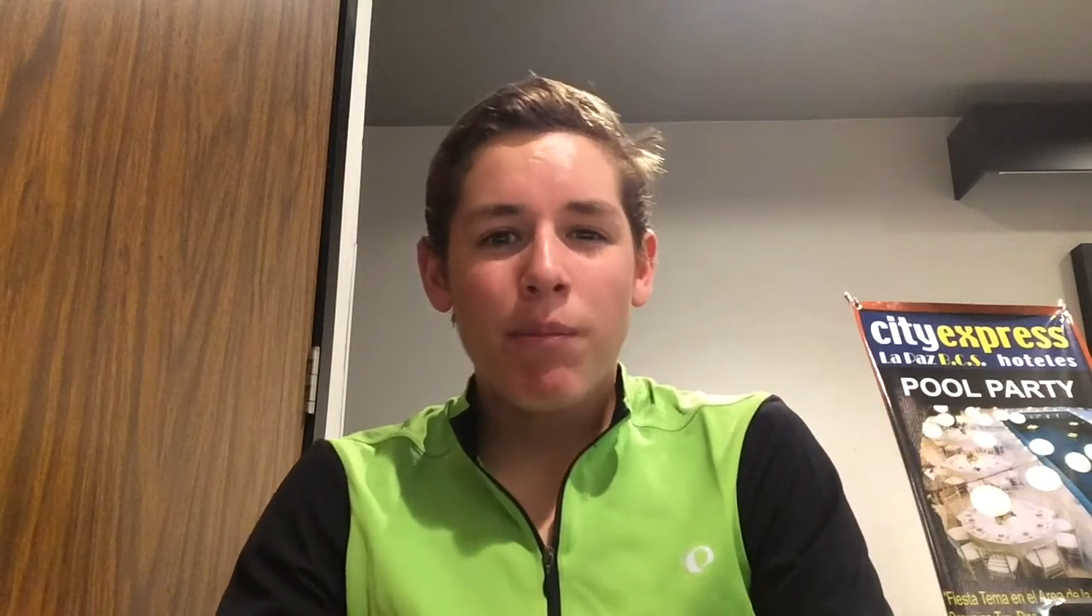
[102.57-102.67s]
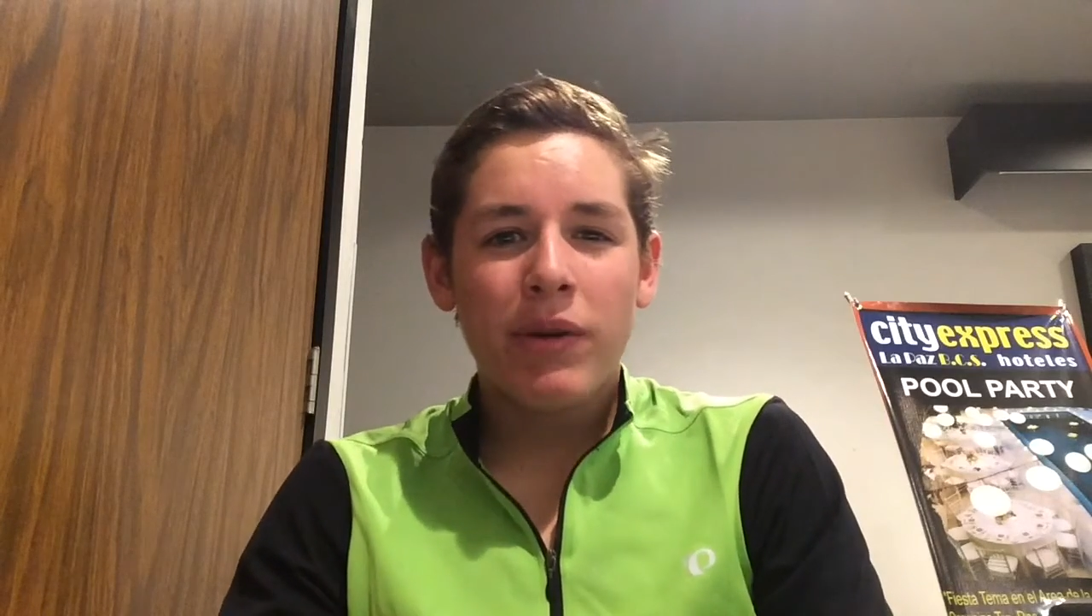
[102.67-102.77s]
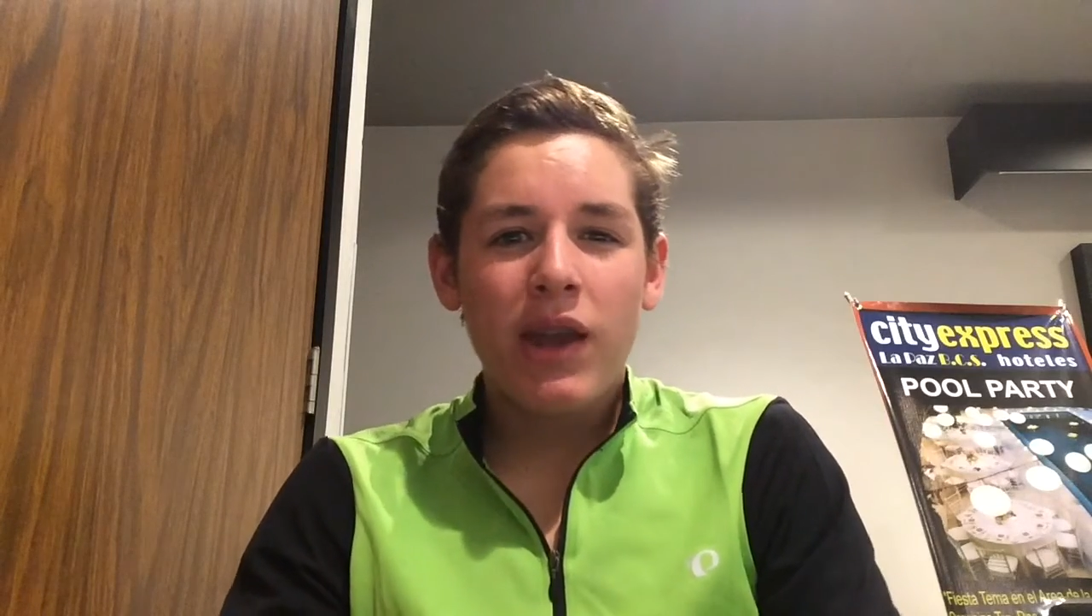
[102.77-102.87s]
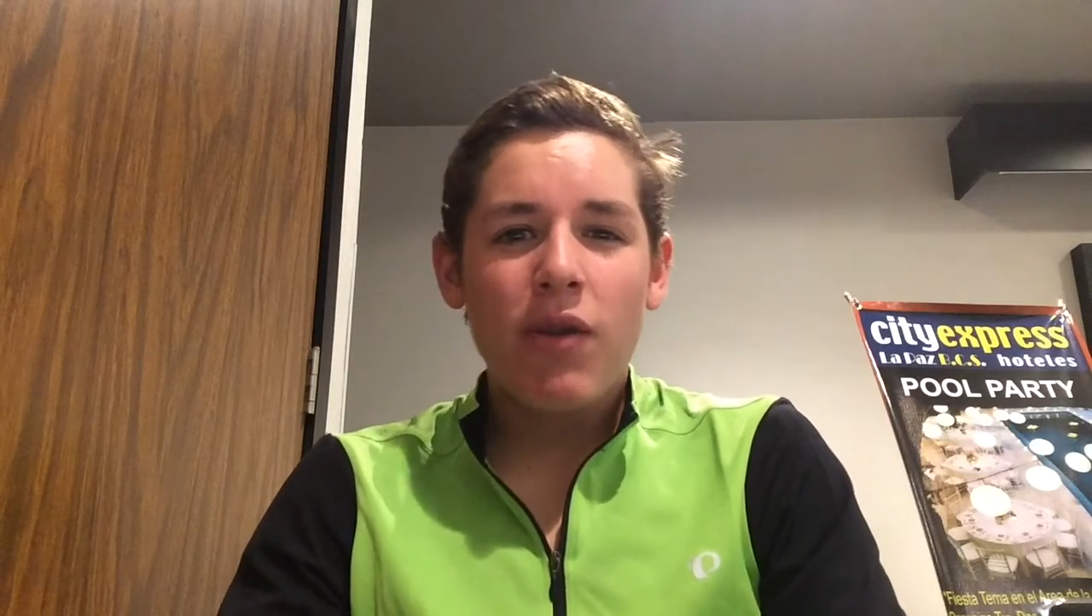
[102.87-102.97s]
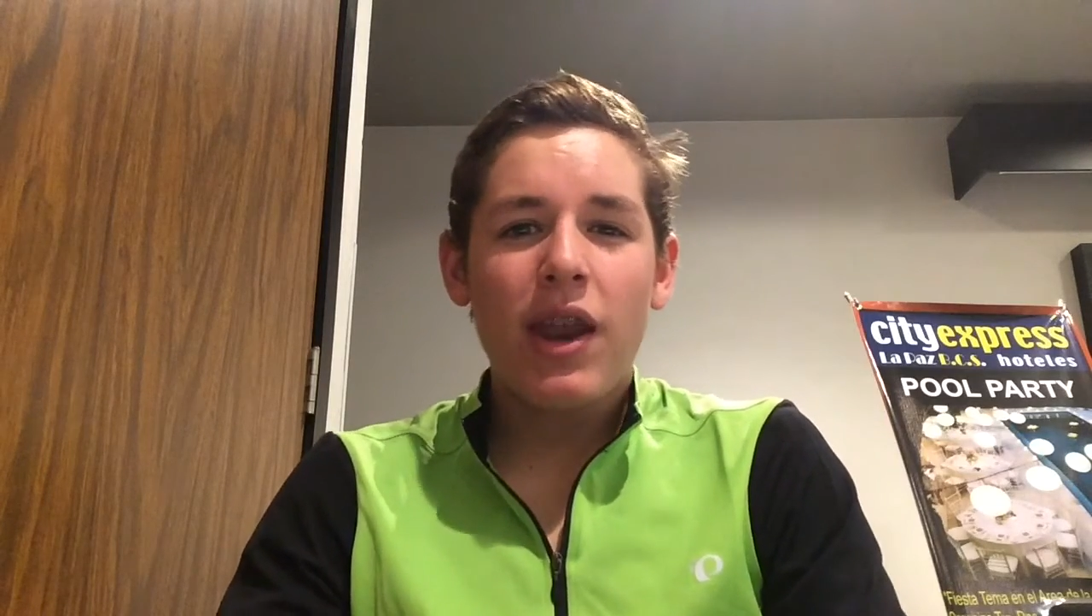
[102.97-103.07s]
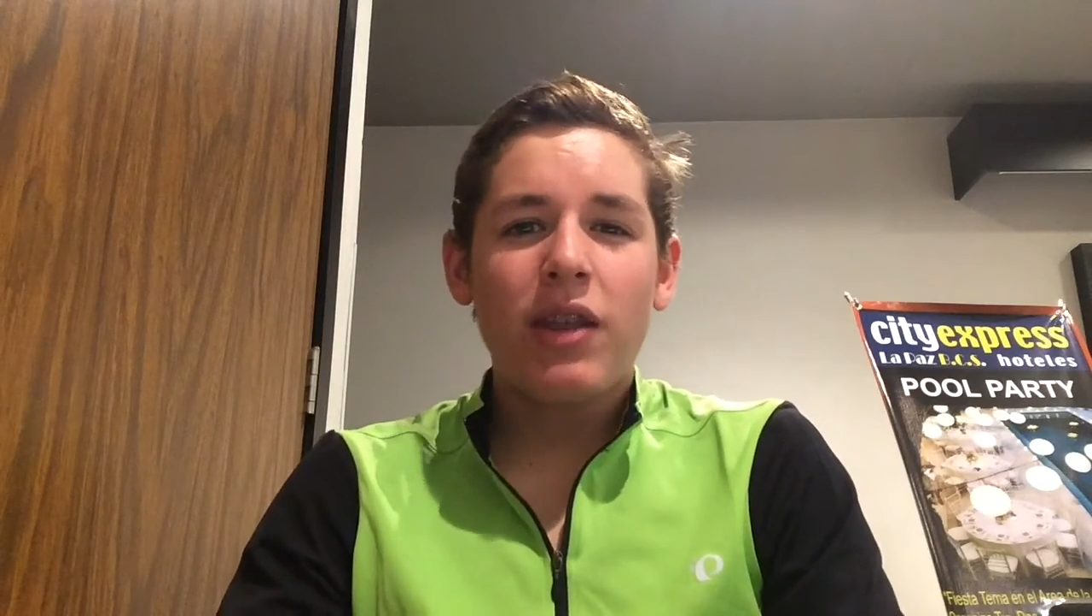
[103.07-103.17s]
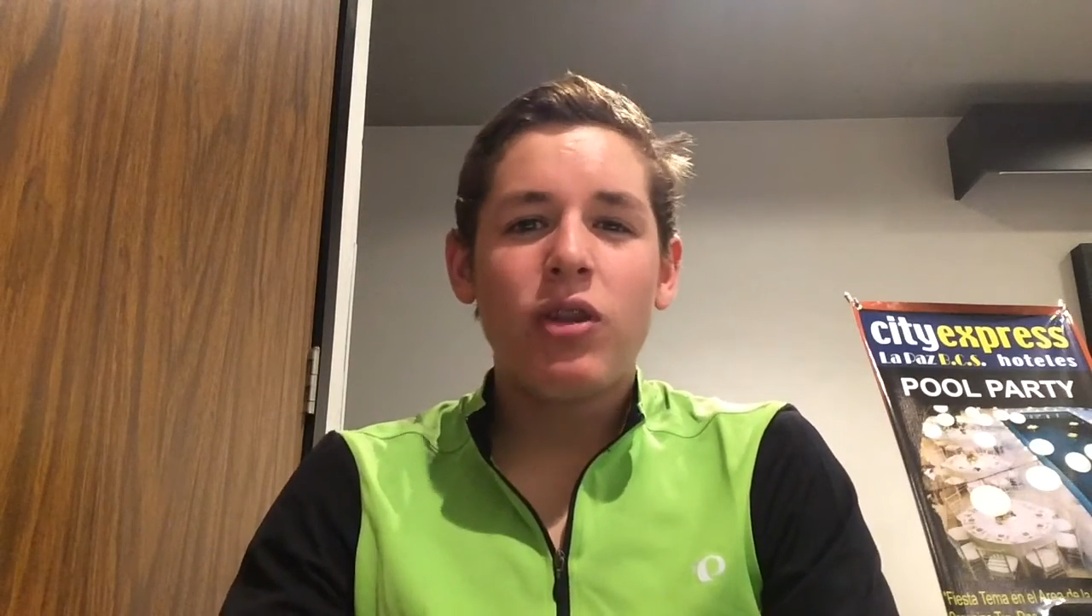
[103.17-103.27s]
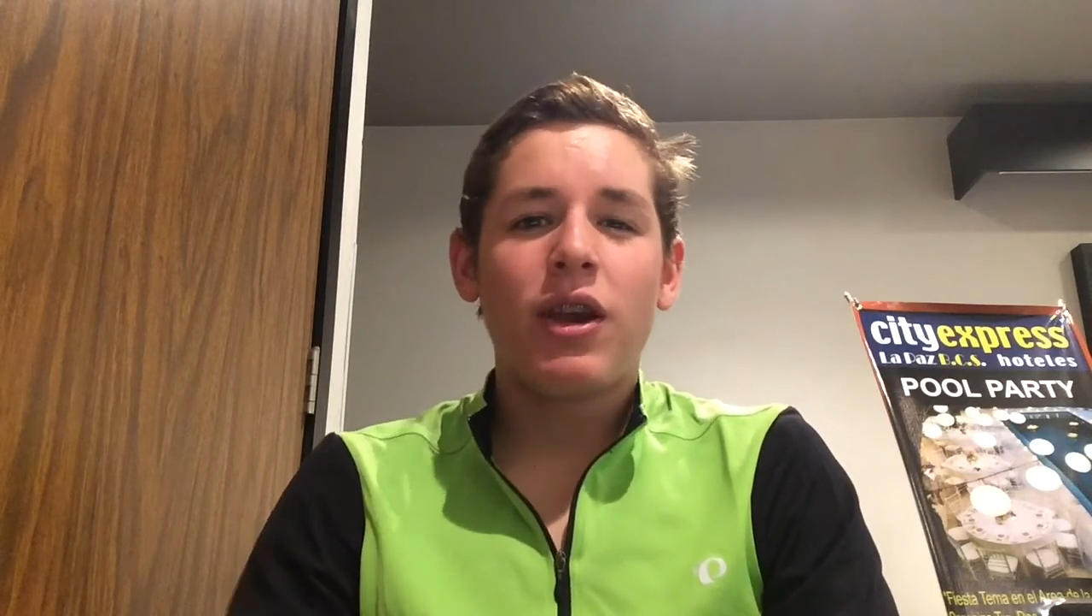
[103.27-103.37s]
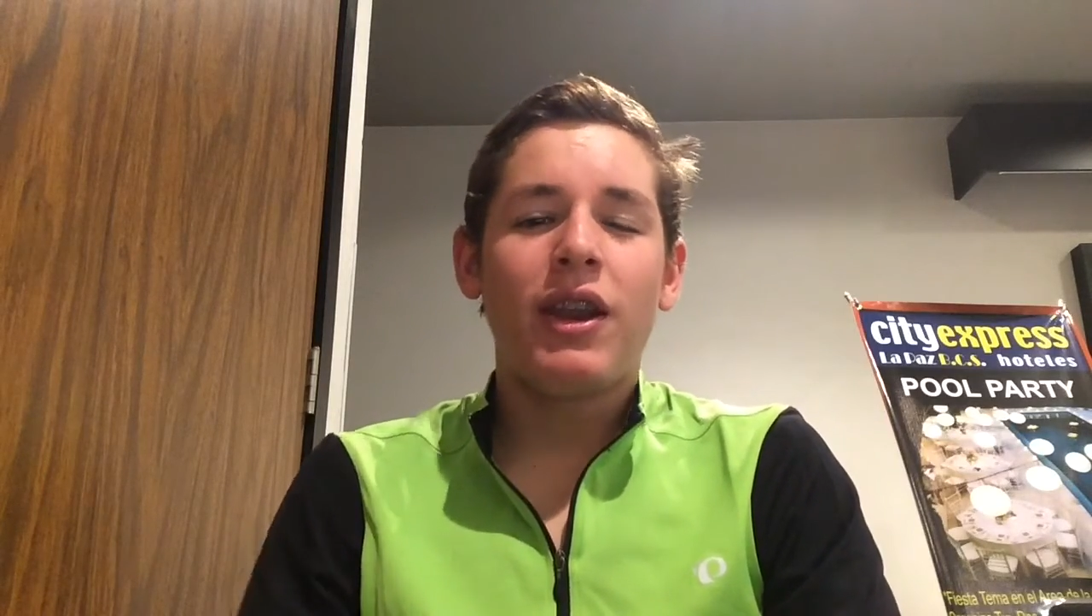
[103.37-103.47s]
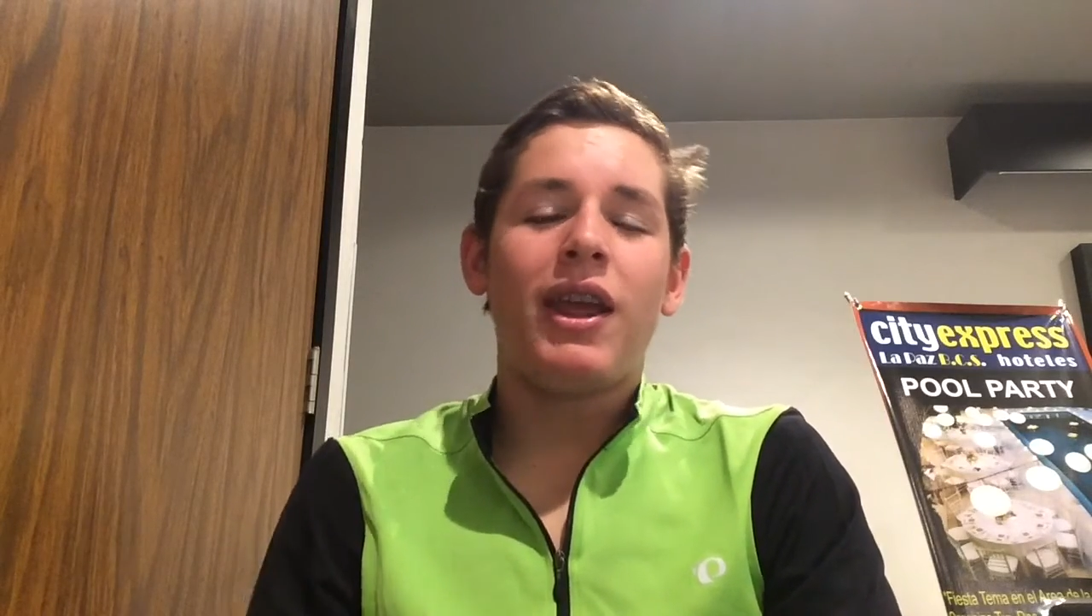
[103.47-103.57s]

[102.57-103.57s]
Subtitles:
But now that I look